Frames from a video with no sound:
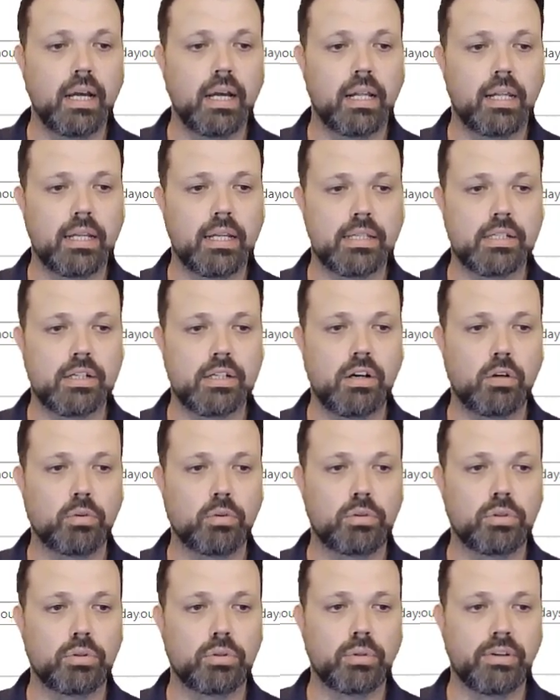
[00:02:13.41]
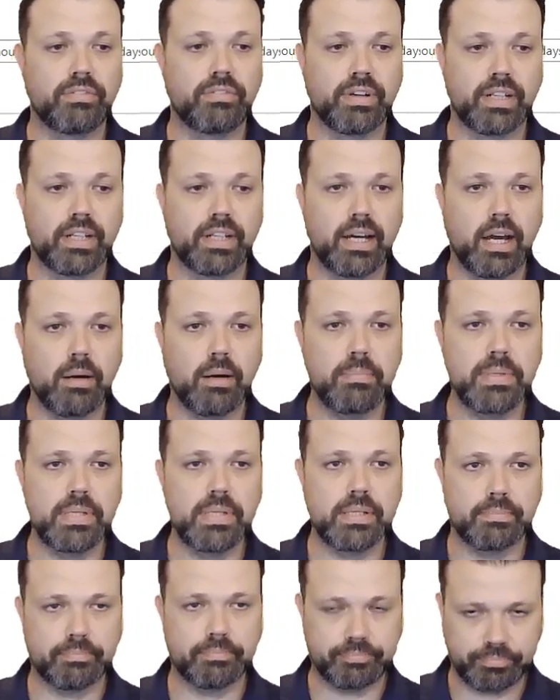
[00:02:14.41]
Let's go to Event
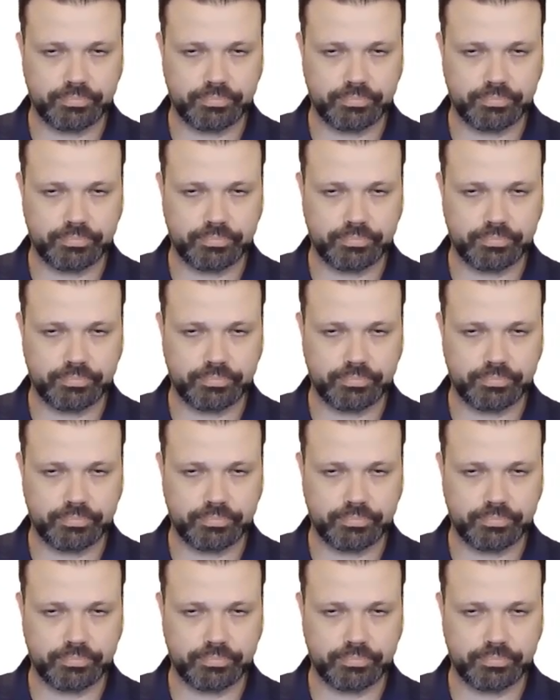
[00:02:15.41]
Hubs